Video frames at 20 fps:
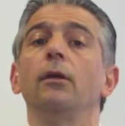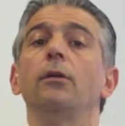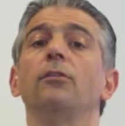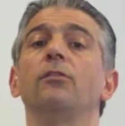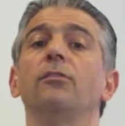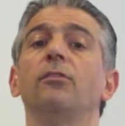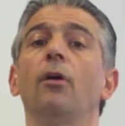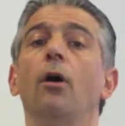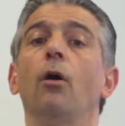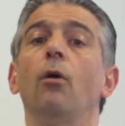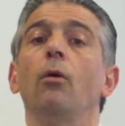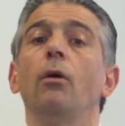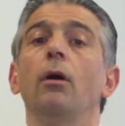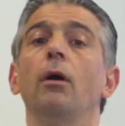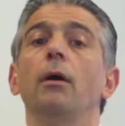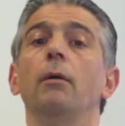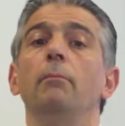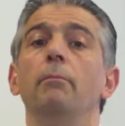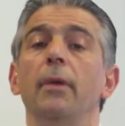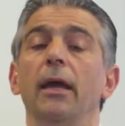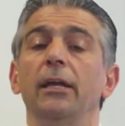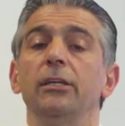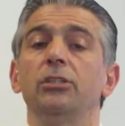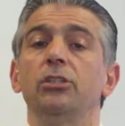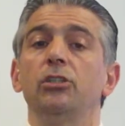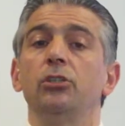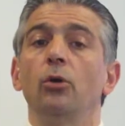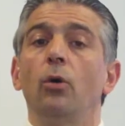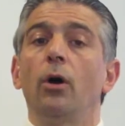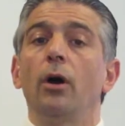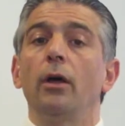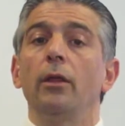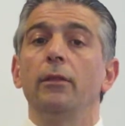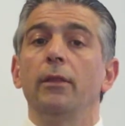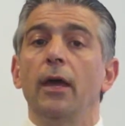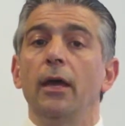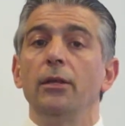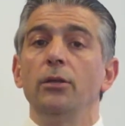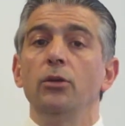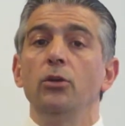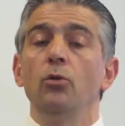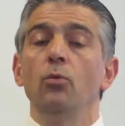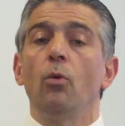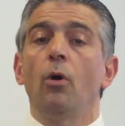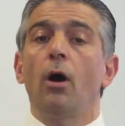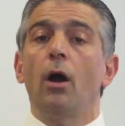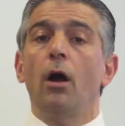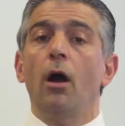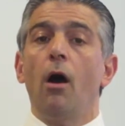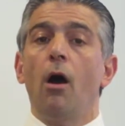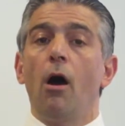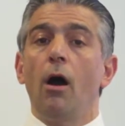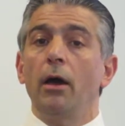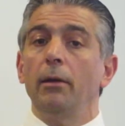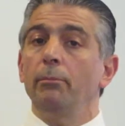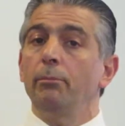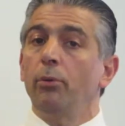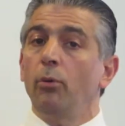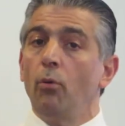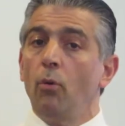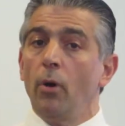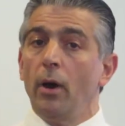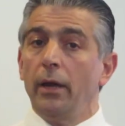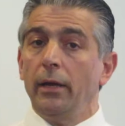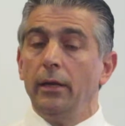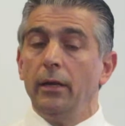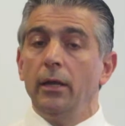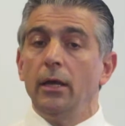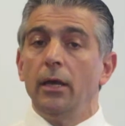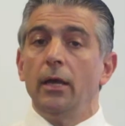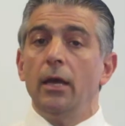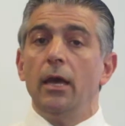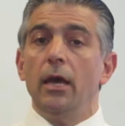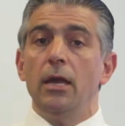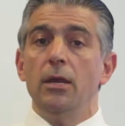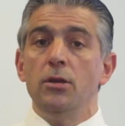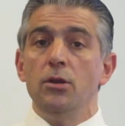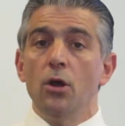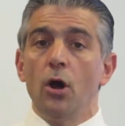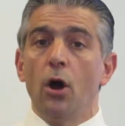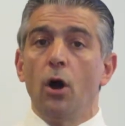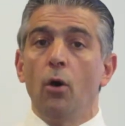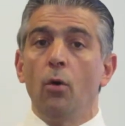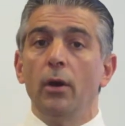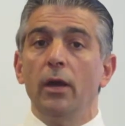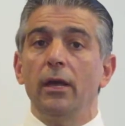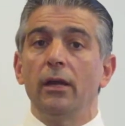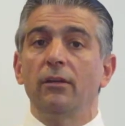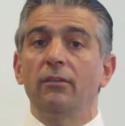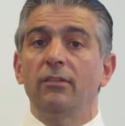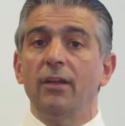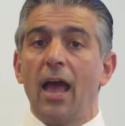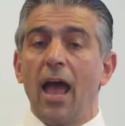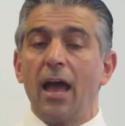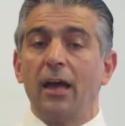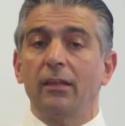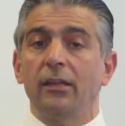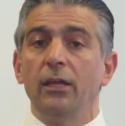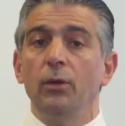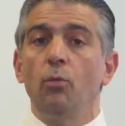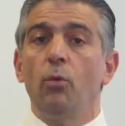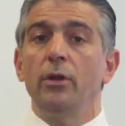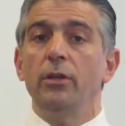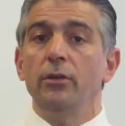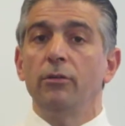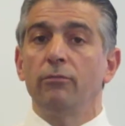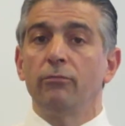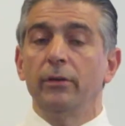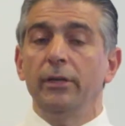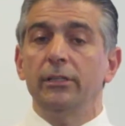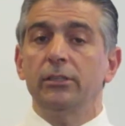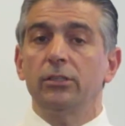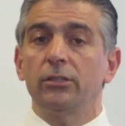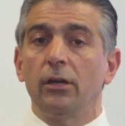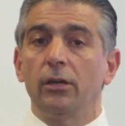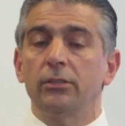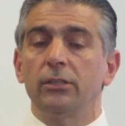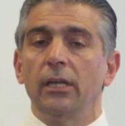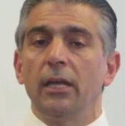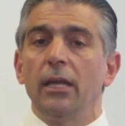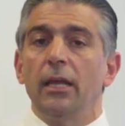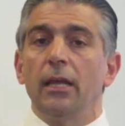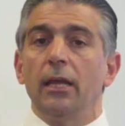So make sure that you are on point and know exactly what you've researched,